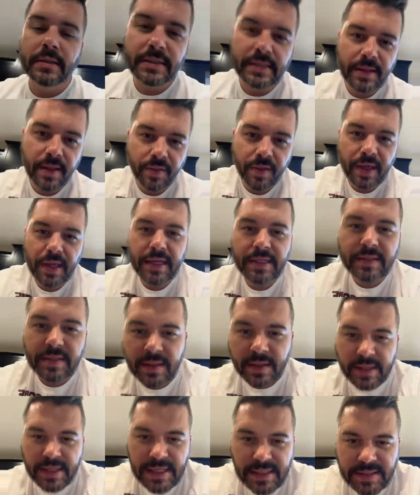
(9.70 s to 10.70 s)
See, the thing
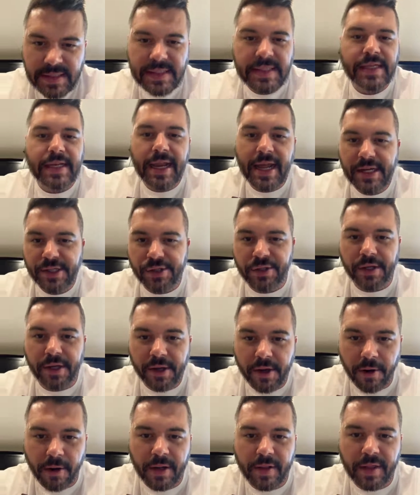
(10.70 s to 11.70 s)
is, yeast is a naturally
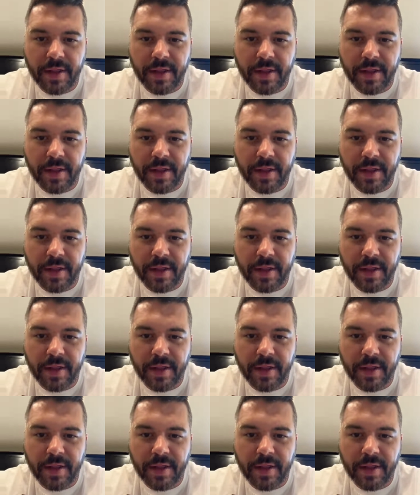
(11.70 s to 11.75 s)
occurring